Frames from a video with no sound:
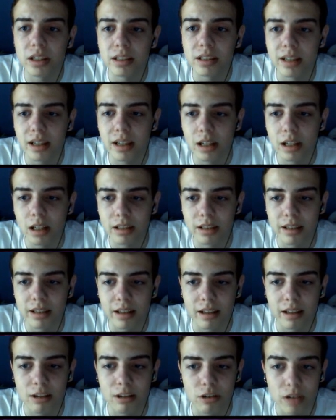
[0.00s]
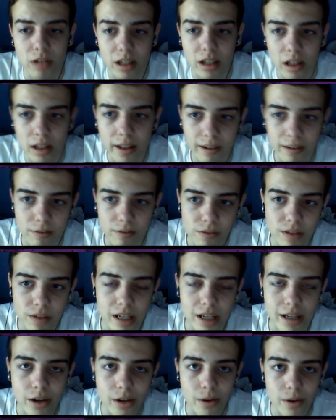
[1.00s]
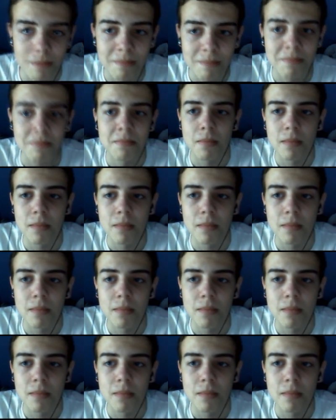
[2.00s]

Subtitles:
uploaded, and it'll take you straight to that video.